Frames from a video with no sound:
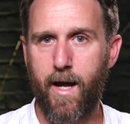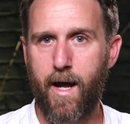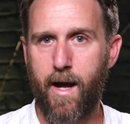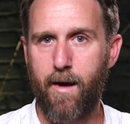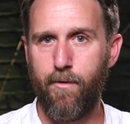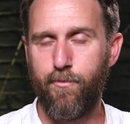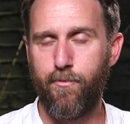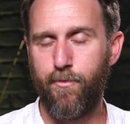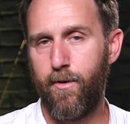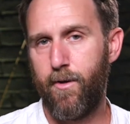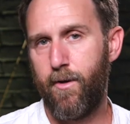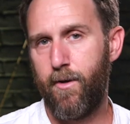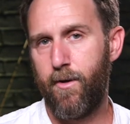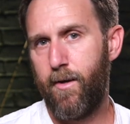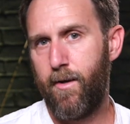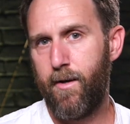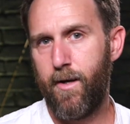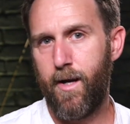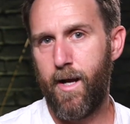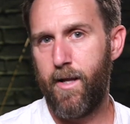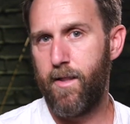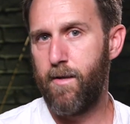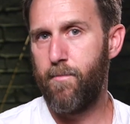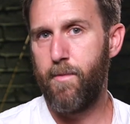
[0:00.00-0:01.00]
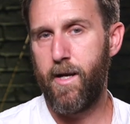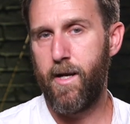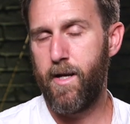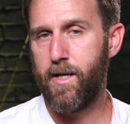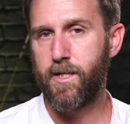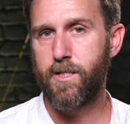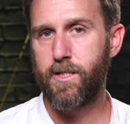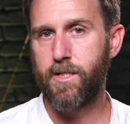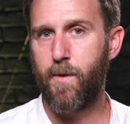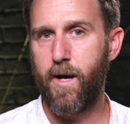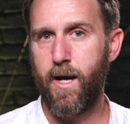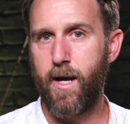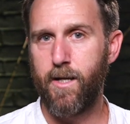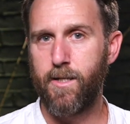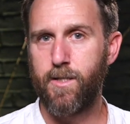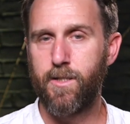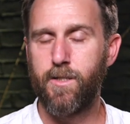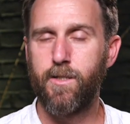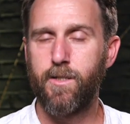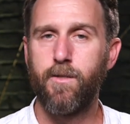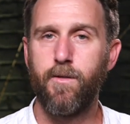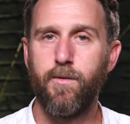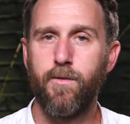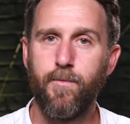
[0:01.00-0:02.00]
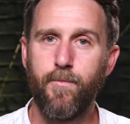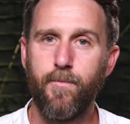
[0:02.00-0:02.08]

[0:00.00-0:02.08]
have in the media space.